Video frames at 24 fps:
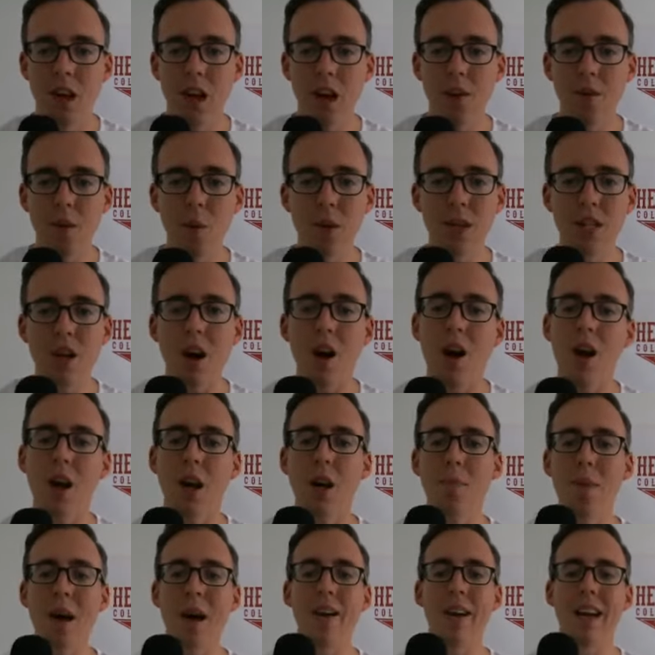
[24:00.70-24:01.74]
I mean, we talk
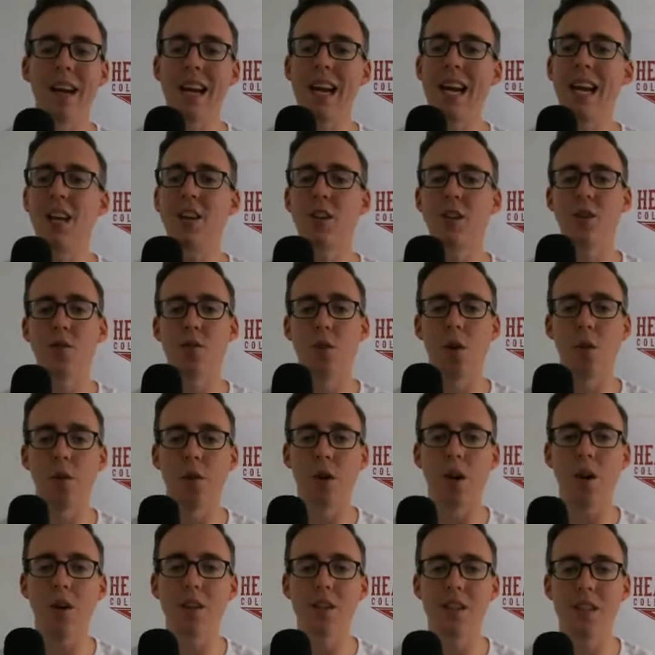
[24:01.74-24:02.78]
about heat stroke
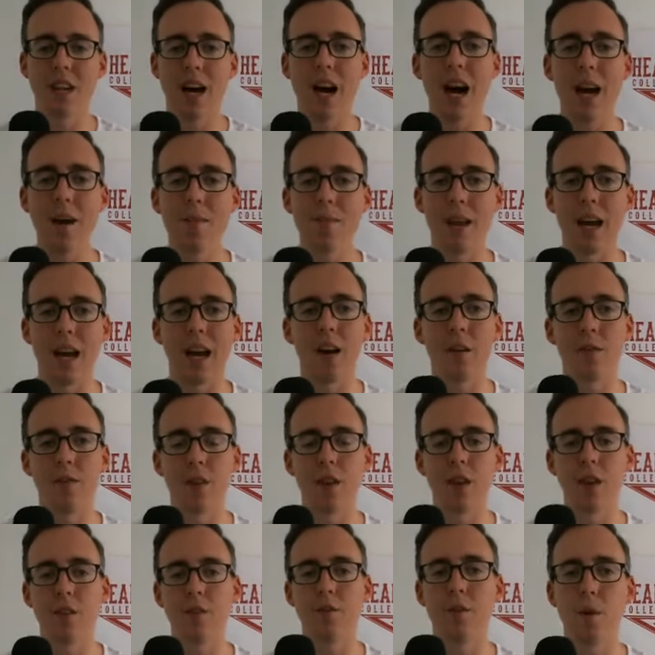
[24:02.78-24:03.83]
all the time now for
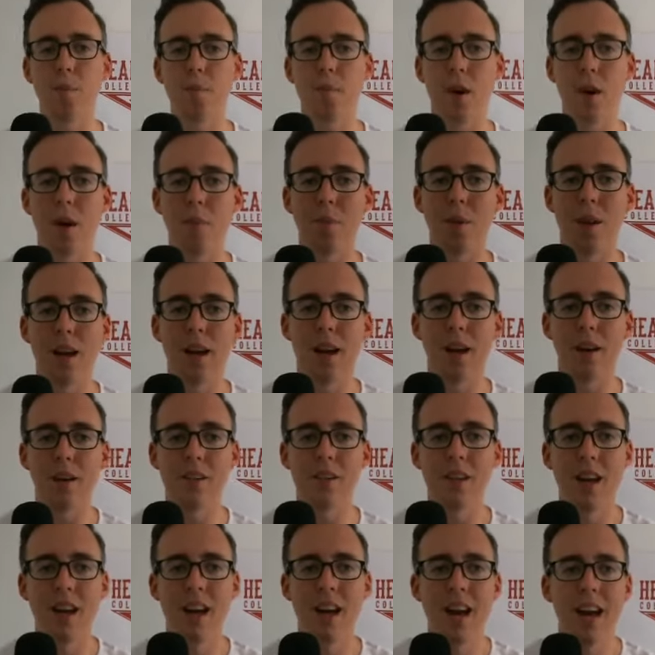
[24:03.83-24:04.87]
these football players.
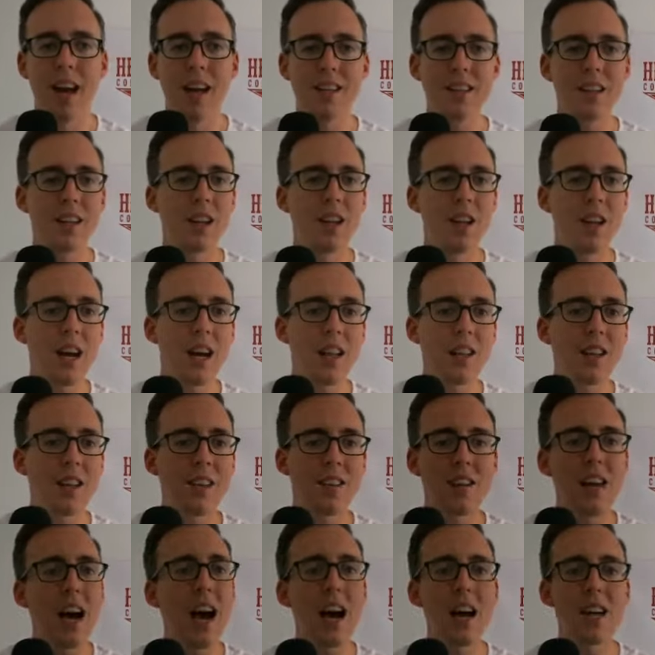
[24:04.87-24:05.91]
It's like you got these
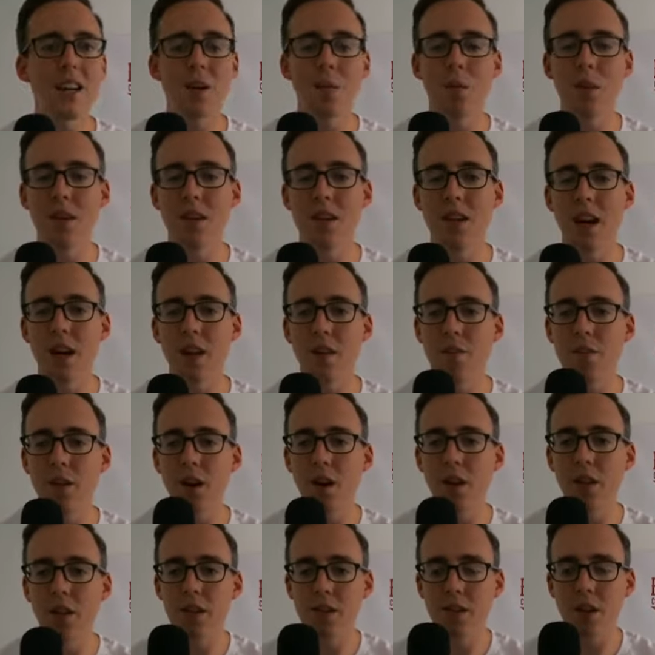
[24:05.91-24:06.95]
guys on one side of the
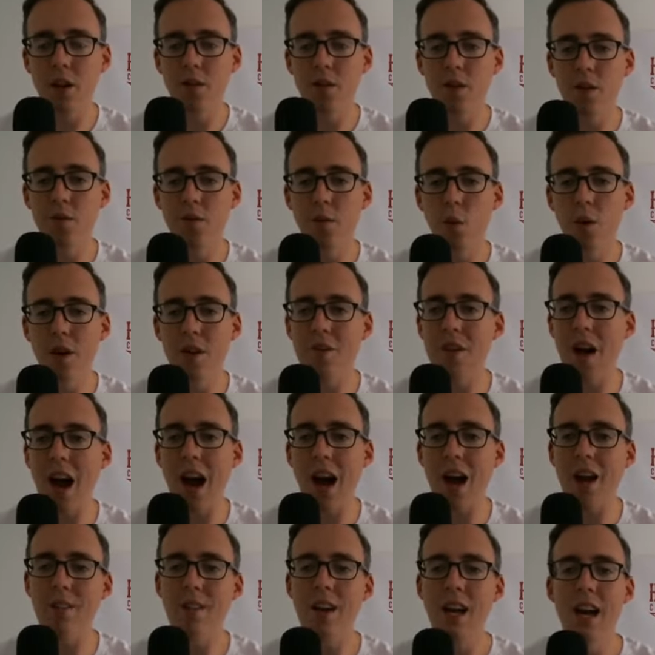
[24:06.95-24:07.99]
field, it's 145.
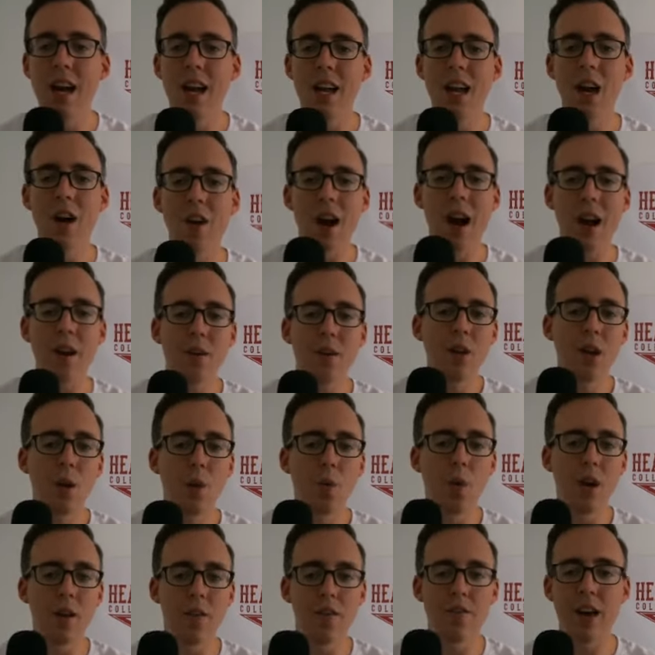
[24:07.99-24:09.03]
Now, I don't know
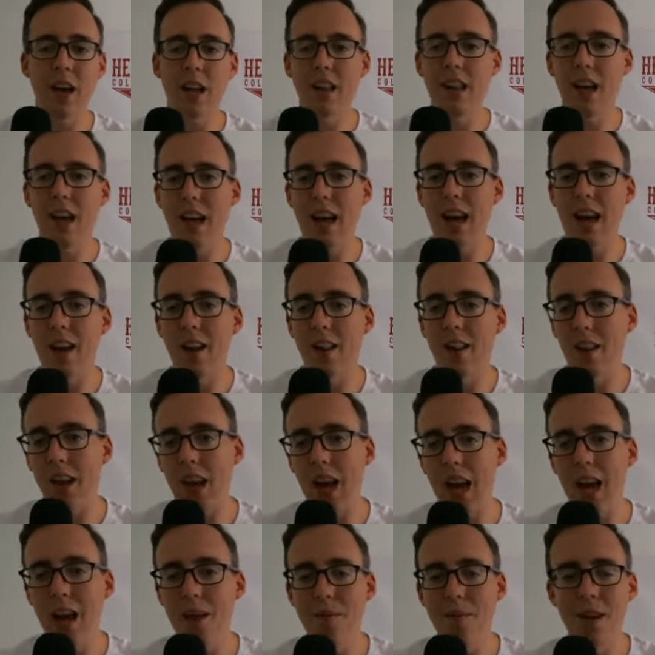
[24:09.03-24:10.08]
what effect that had on the
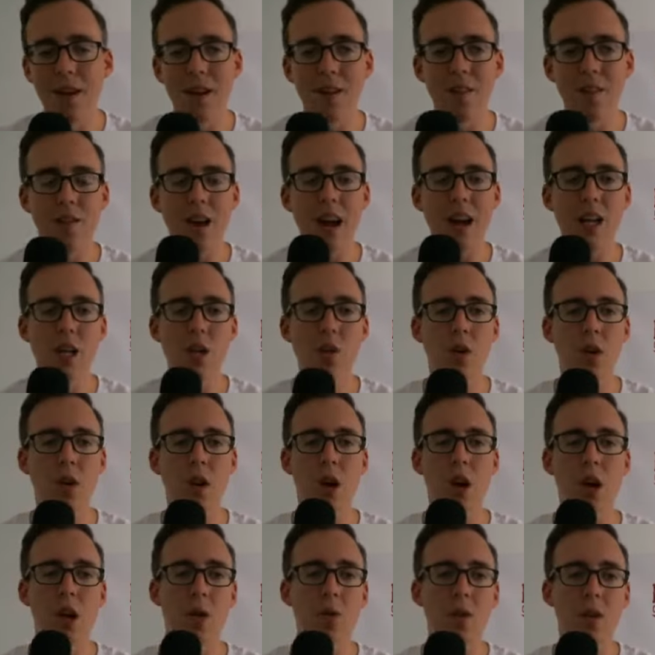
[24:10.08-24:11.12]
game. In fact, you could
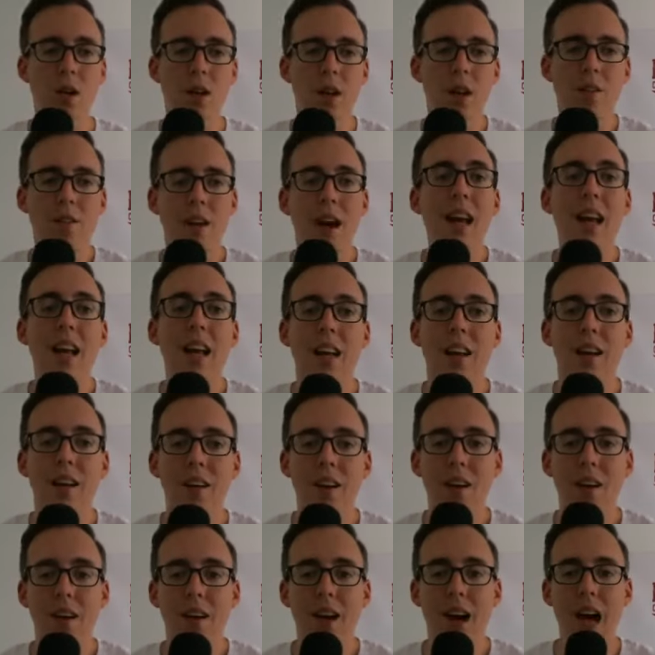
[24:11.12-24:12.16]
argue it didn't have any.
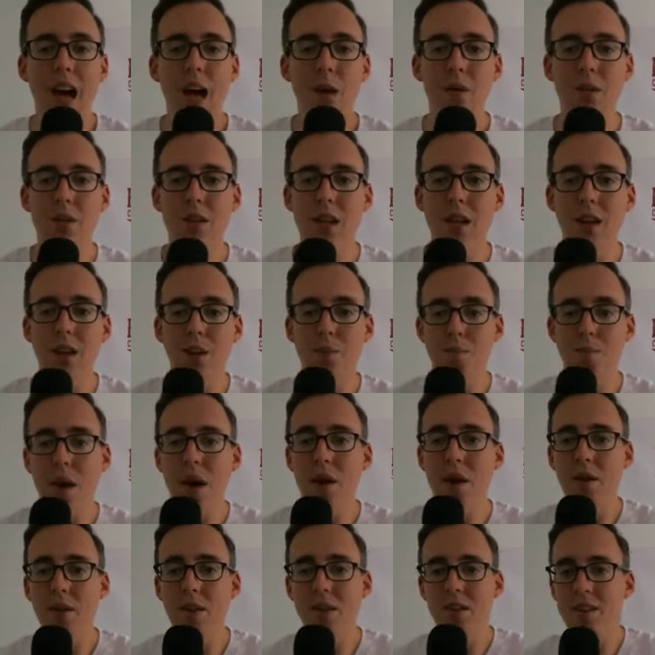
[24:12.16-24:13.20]
Iowa State looked
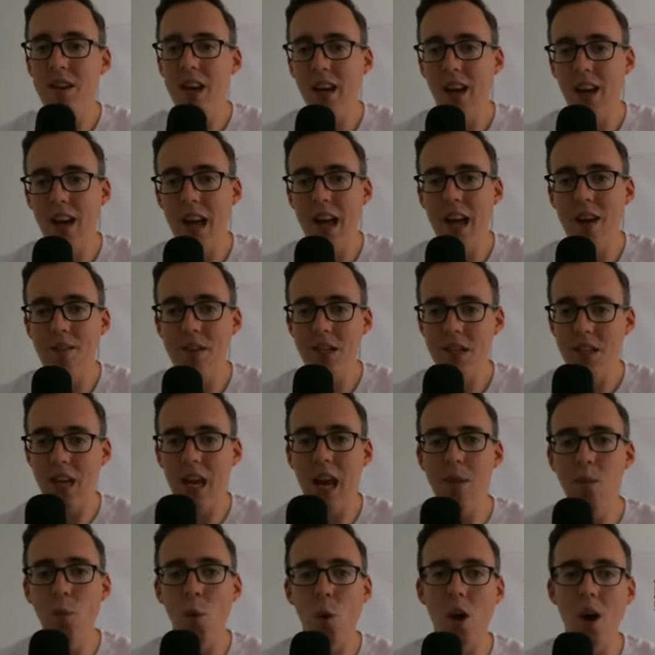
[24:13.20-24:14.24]
better in the second half as the
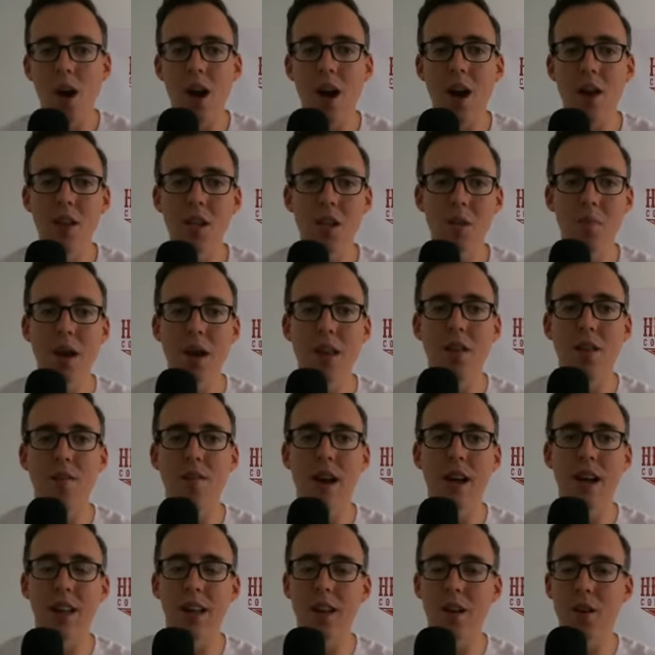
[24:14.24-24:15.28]
game wore on, despite the
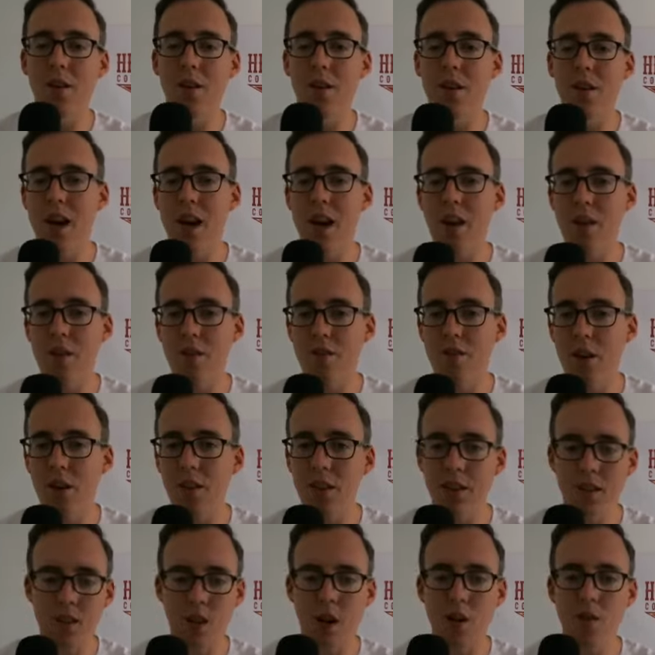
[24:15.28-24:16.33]
fact that they're on the side of the field
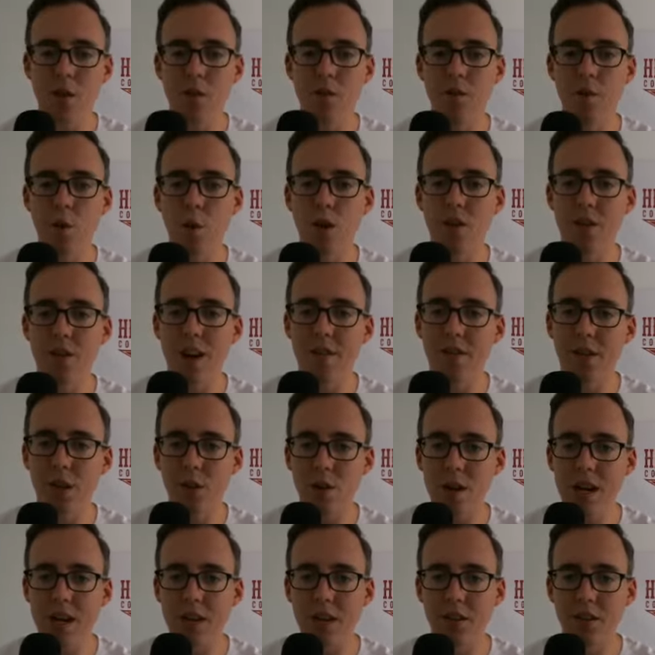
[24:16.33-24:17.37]
that's 145
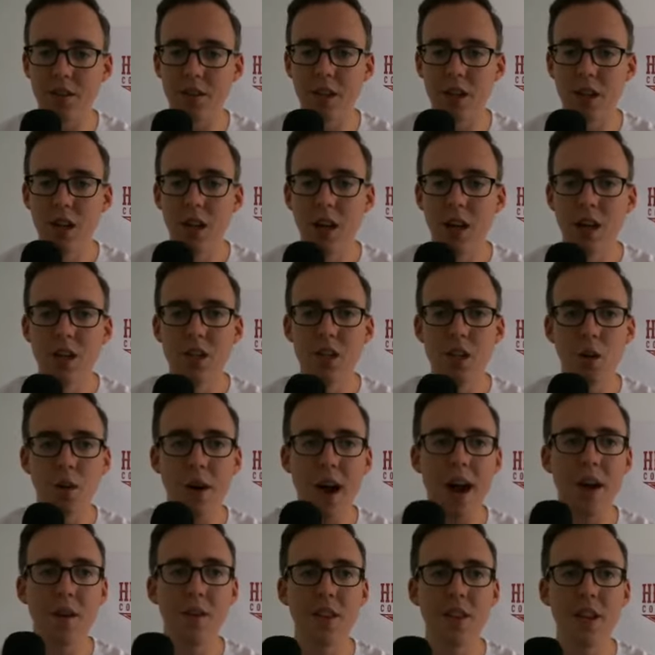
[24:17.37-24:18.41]
degrees. So I
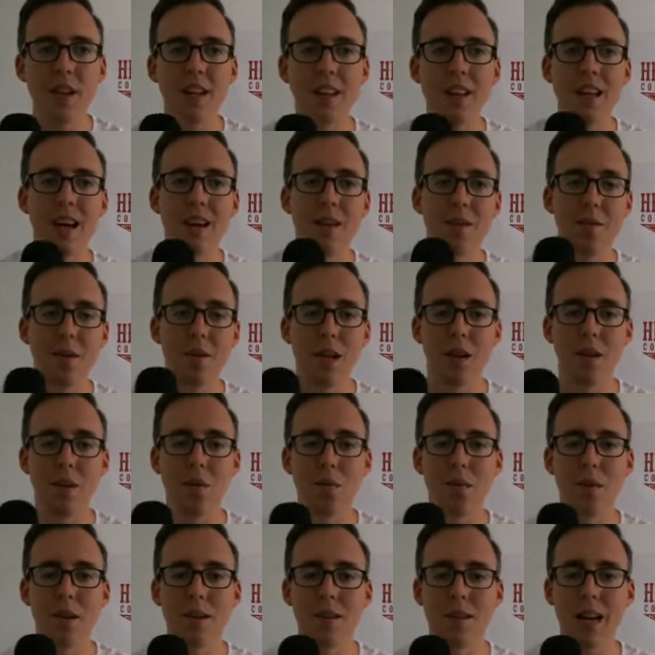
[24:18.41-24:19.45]
don't think that, you know,
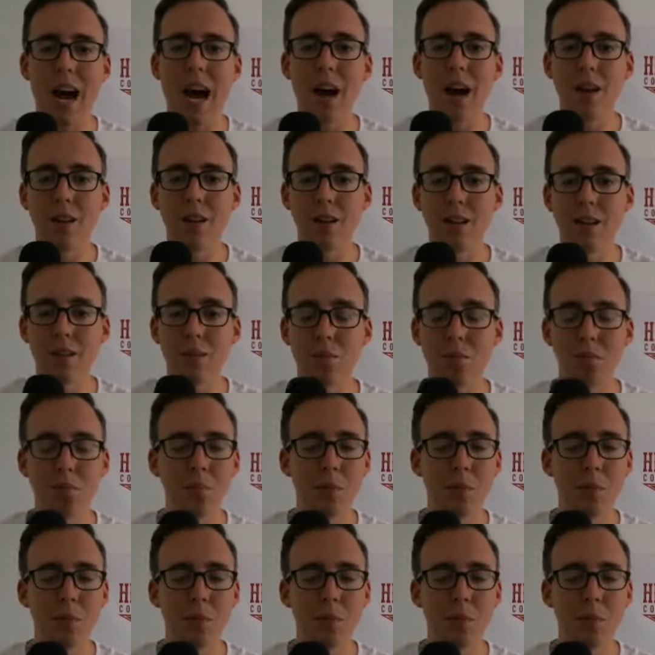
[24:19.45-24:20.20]
entirely